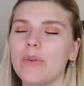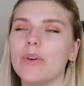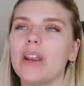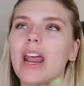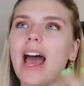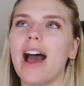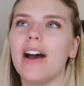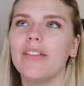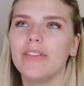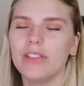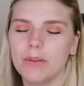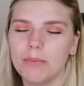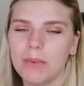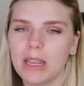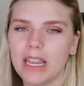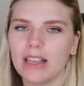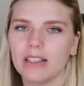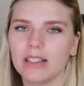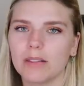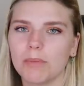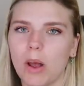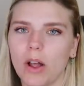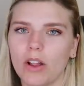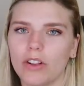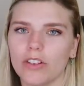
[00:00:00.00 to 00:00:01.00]
It would have to be a
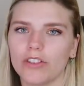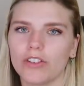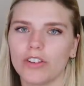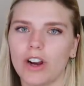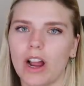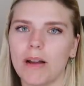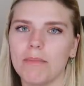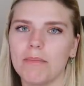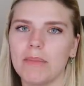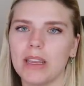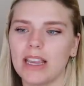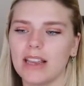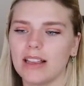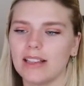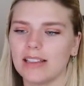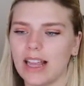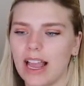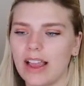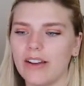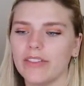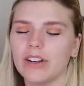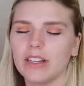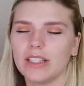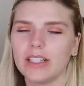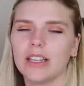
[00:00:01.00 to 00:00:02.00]
smaller drop because
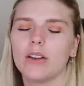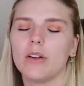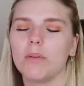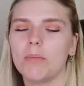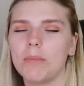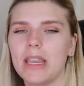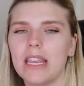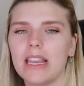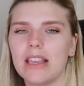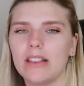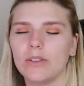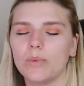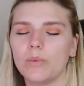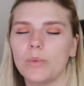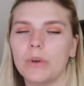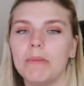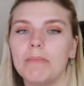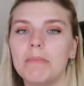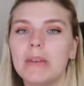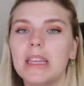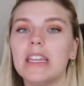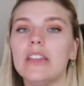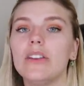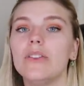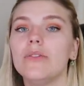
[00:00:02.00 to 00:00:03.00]
every single piece would
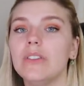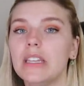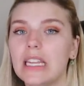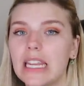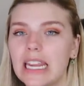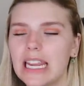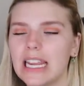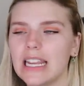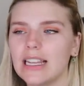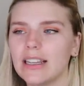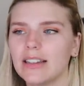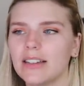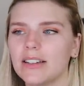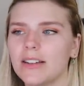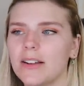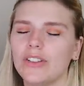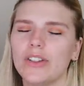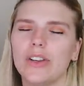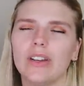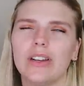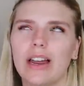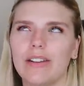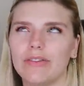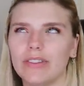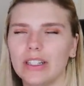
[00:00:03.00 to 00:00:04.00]
be unique,
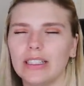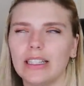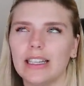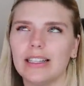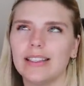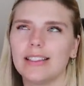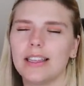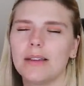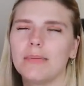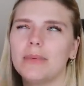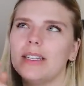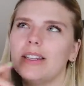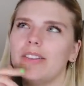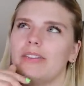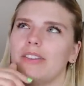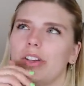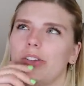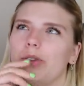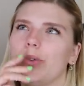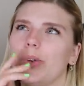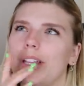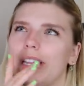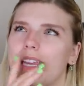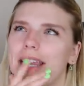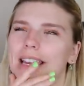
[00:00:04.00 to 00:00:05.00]
so you'd have to list them
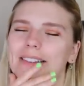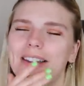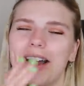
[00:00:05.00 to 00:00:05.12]
individually.